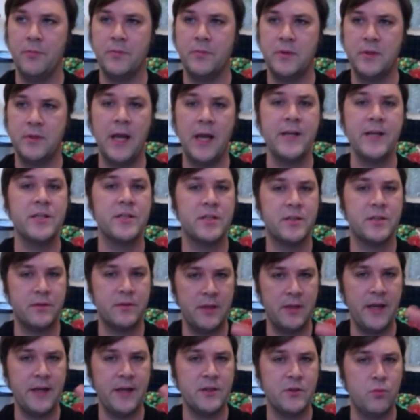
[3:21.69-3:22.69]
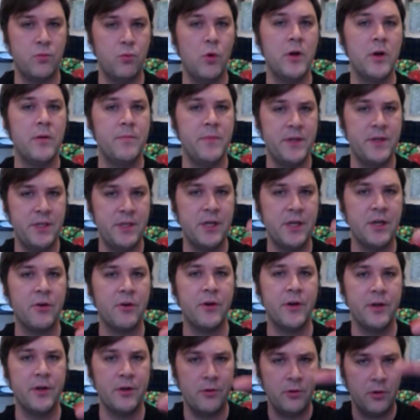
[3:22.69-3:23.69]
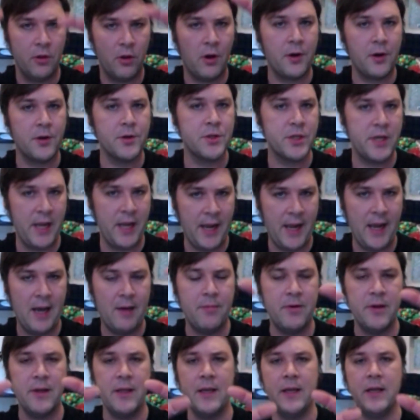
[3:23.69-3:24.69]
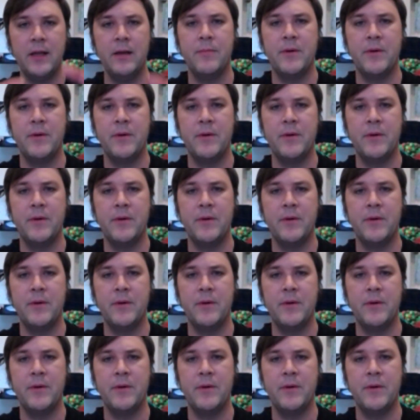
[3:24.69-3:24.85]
nice wood material, large cabinet,